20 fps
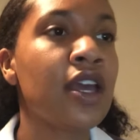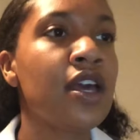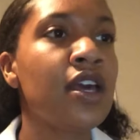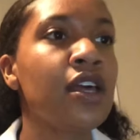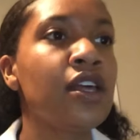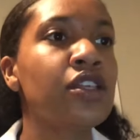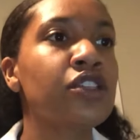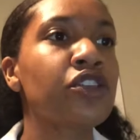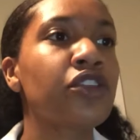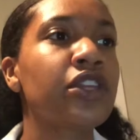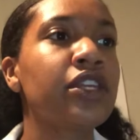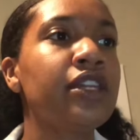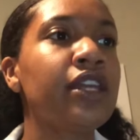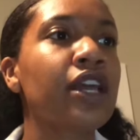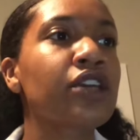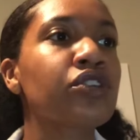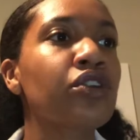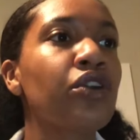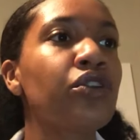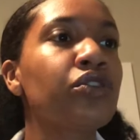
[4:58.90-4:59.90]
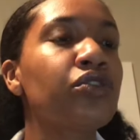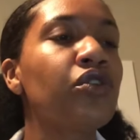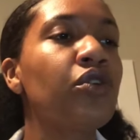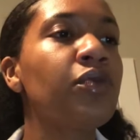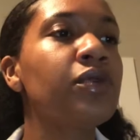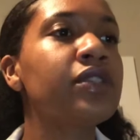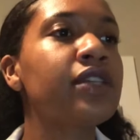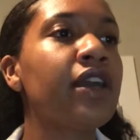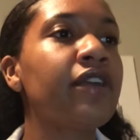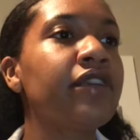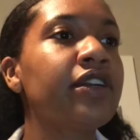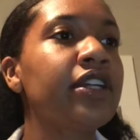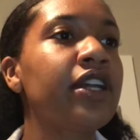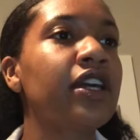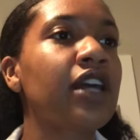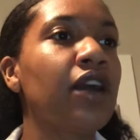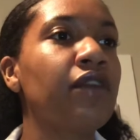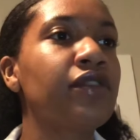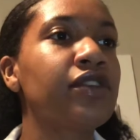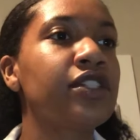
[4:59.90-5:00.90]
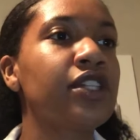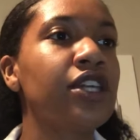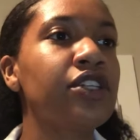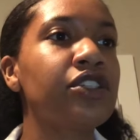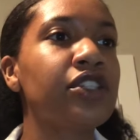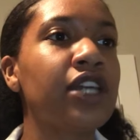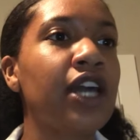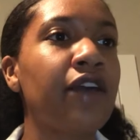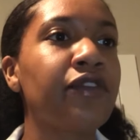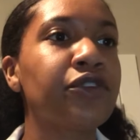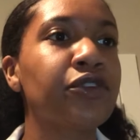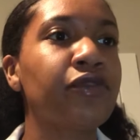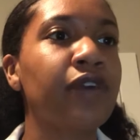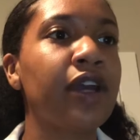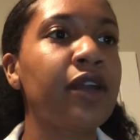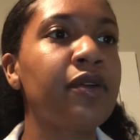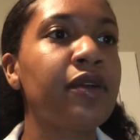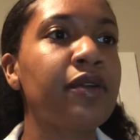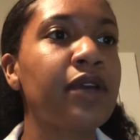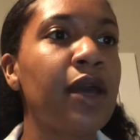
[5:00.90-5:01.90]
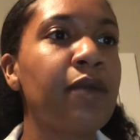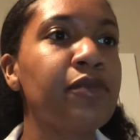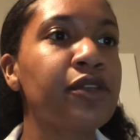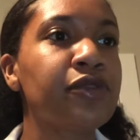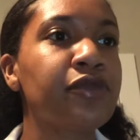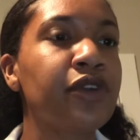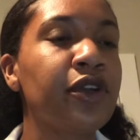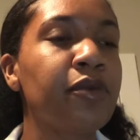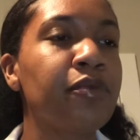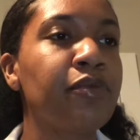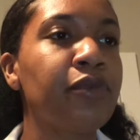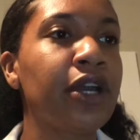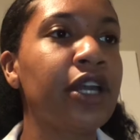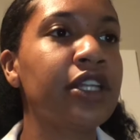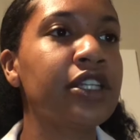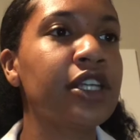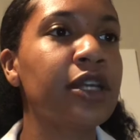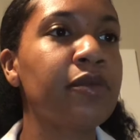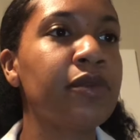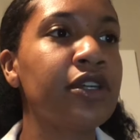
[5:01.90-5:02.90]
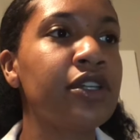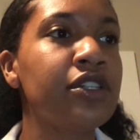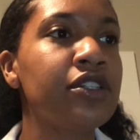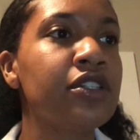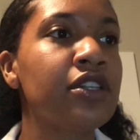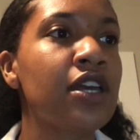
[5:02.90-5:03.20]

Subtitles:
So the next article was Everyday Conversation After Right Hemisphere Brain Damage.